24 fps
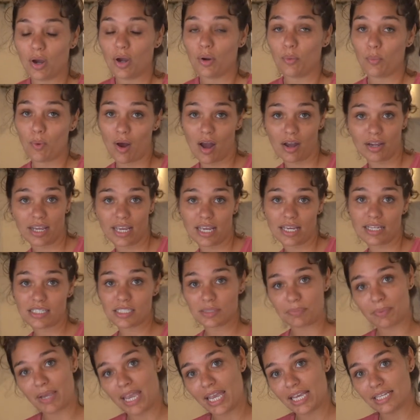our walking
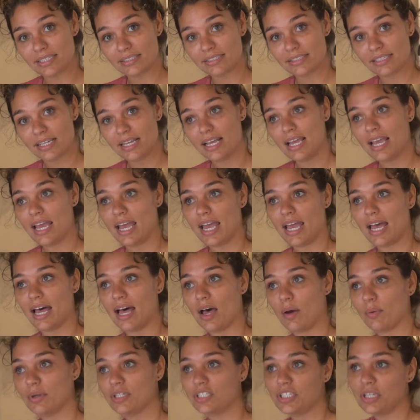space,
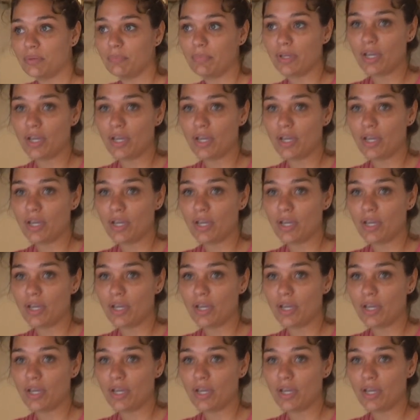which can be